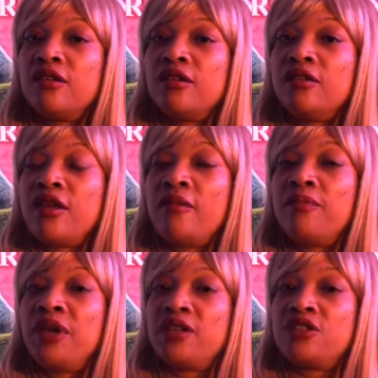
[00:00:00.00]
Y'all
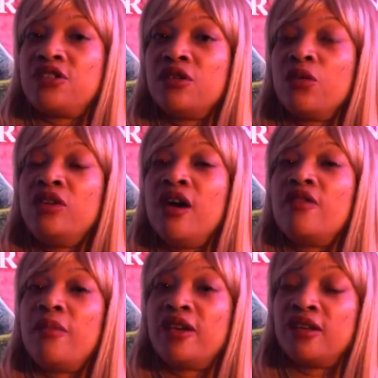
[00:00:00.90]
sat there and let her
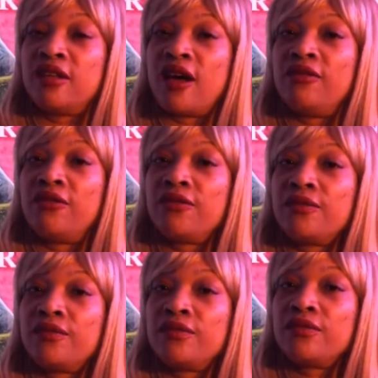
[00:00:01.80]
come on Olivia the
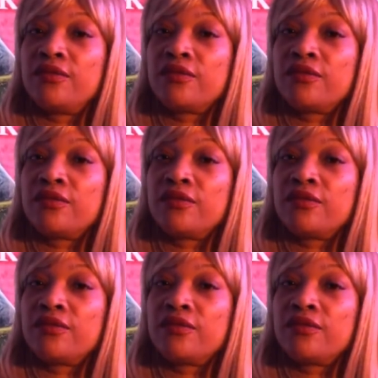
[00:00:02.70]
Oracle.